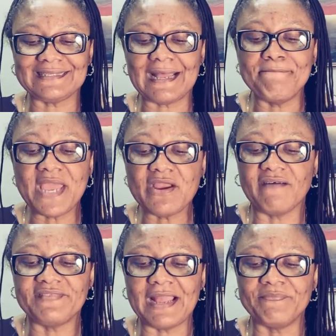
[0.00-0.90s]
He said many
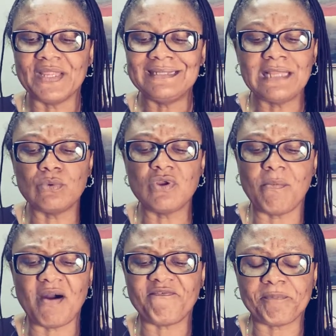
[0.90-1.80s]
of them, they will
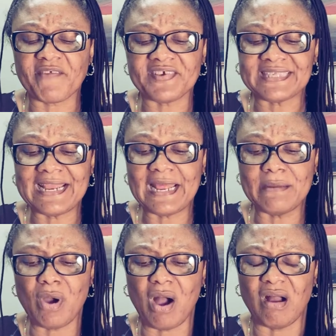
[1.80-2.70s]
no more prophesy
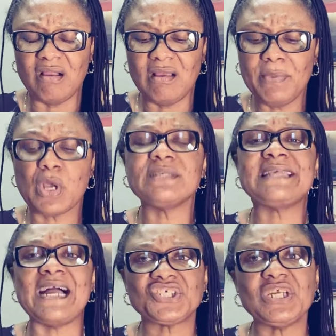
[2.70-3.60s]
anymore because
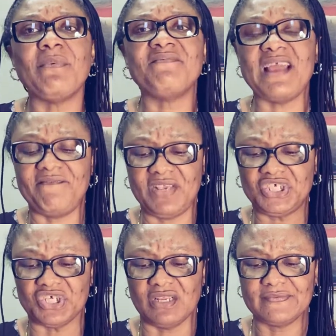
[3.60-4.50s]
they are ashamed of their
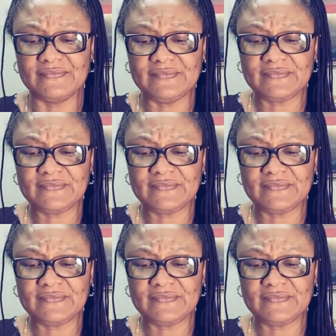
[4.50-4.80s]
vision.